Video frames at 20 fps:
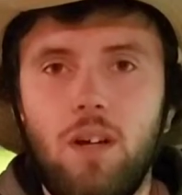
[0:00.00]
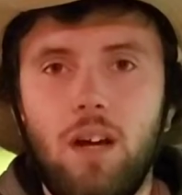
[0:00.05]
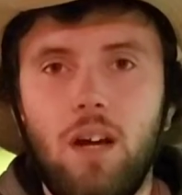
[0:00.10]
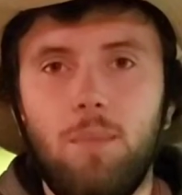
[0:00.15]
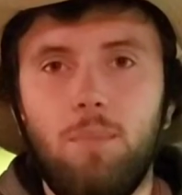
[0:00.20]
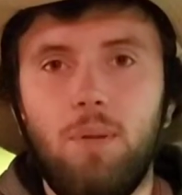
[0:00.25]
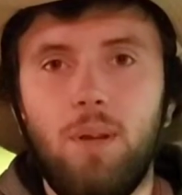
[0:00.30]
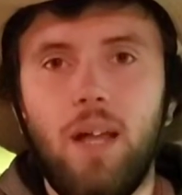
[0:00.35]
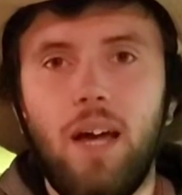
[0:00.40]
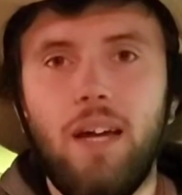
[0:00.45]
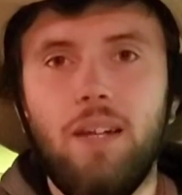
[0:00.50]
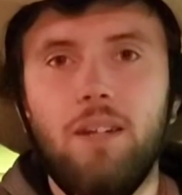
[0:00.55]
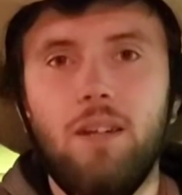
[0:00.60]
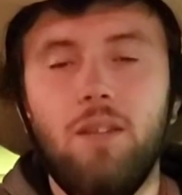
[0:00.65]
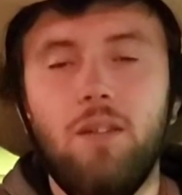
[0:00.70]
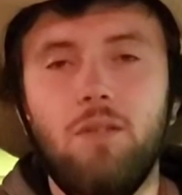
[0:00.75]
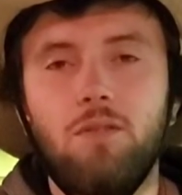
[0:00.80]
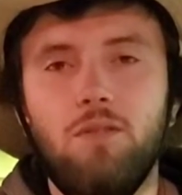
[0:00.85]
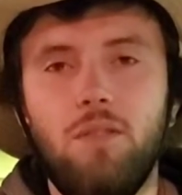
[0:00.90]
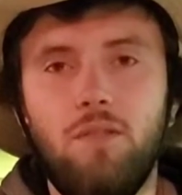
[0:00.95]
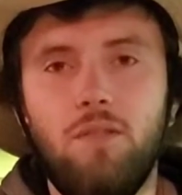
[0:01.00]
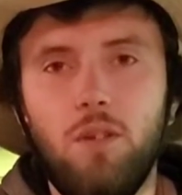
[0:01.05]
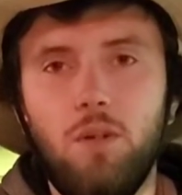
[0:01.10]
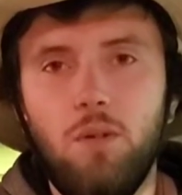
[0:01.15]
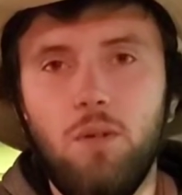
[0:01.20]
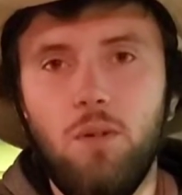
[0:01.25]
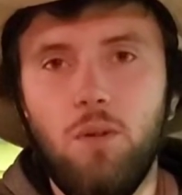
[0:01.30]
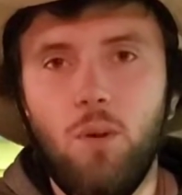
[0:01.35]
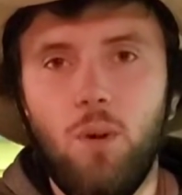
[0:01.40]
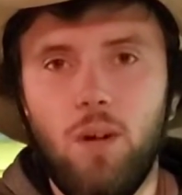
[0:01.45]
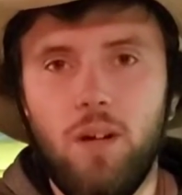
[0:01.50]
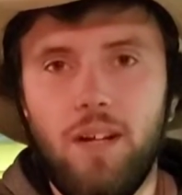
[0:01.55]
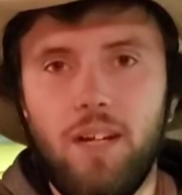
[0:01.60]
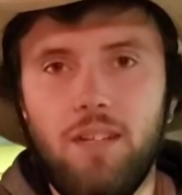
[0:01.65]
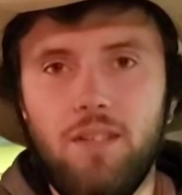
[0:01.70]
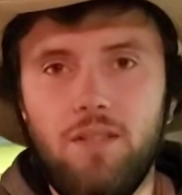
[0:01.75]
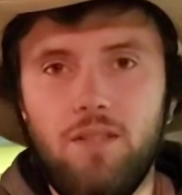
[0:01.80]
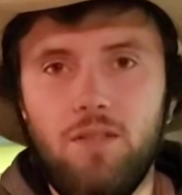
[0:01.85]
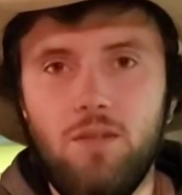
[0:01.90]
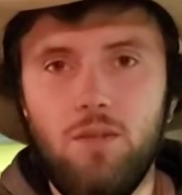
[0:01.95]
apply to those of you who are
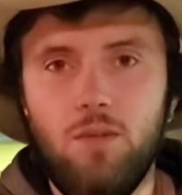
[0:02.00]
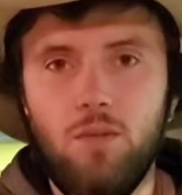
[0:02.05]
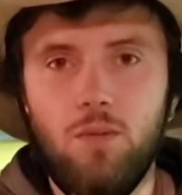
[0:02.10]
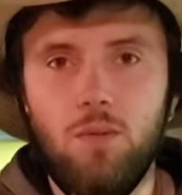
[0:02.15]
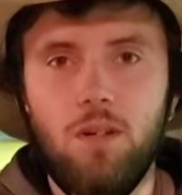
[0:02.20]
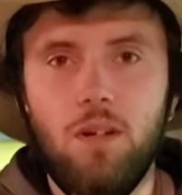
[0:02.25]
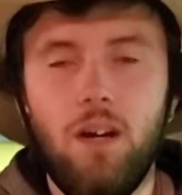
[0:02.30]
into